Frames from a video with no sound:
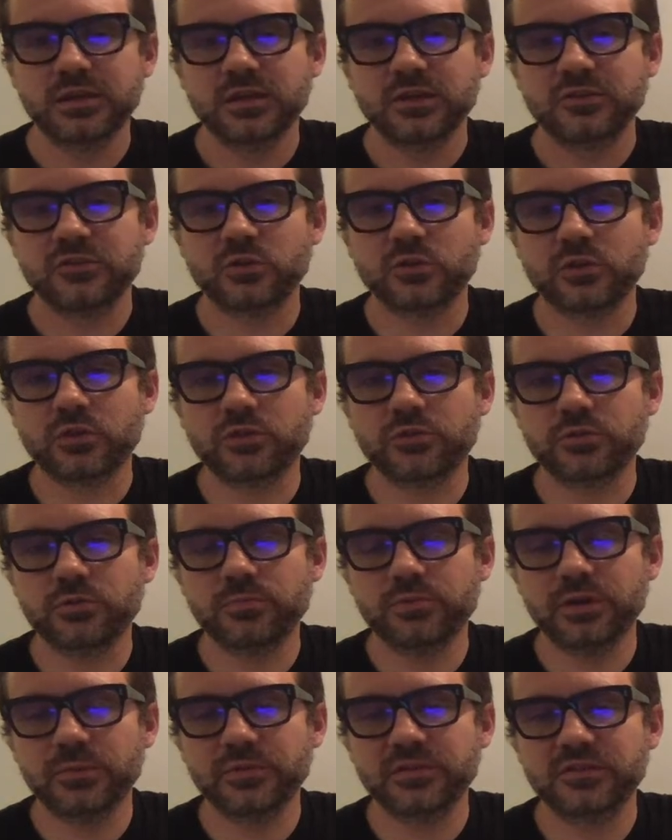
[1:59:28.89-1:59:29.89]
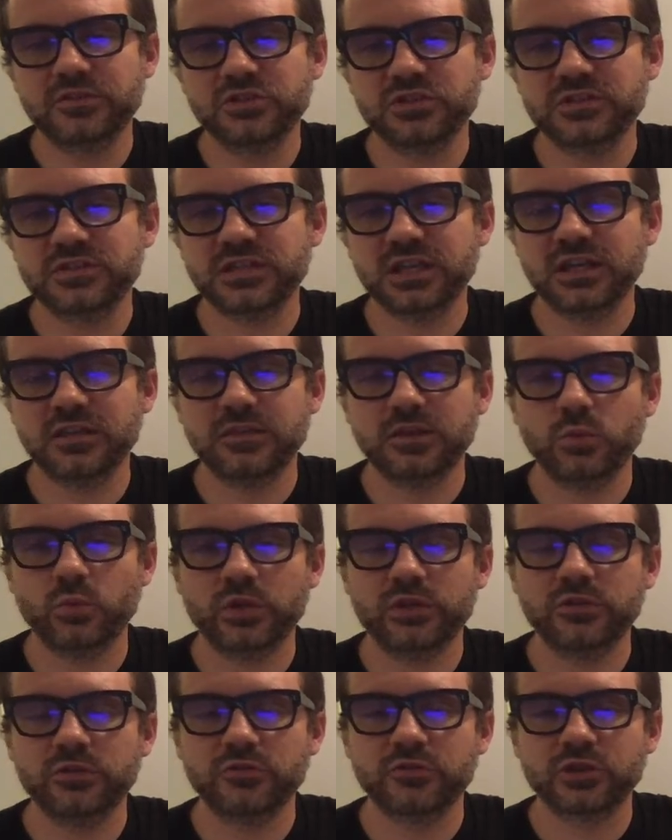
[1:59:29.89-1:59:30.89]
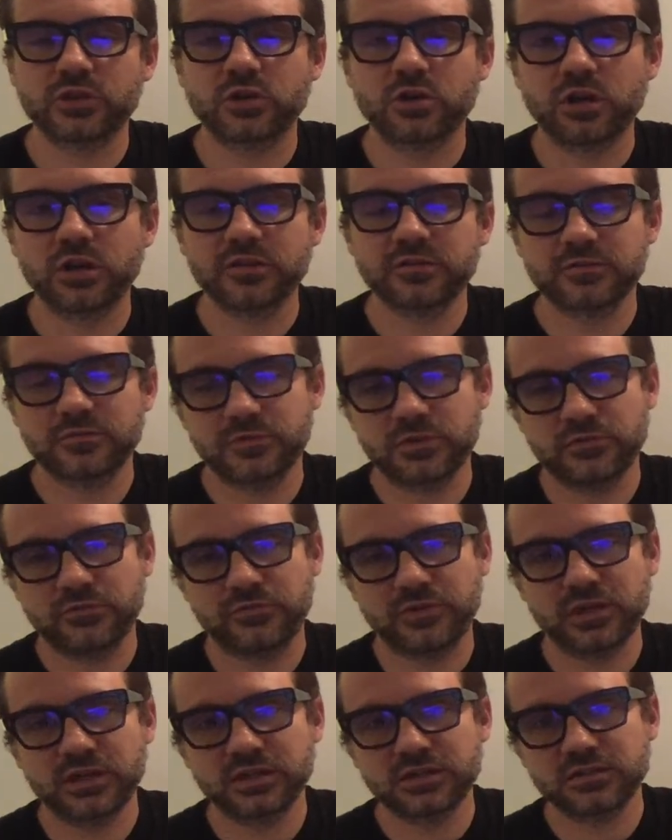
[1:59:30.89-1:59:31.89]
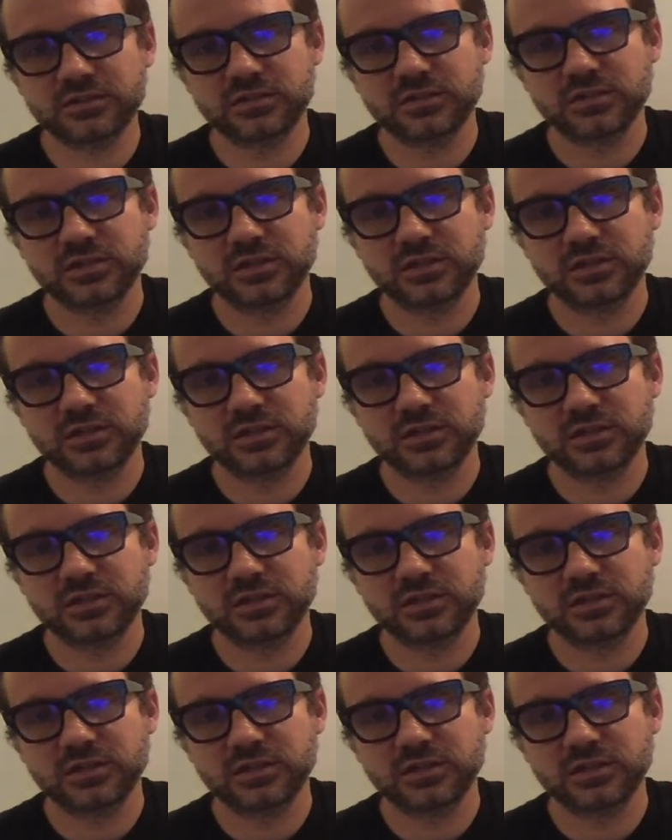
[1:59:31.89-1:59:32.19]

So the third premise is just saying that when there's a cause of an effect,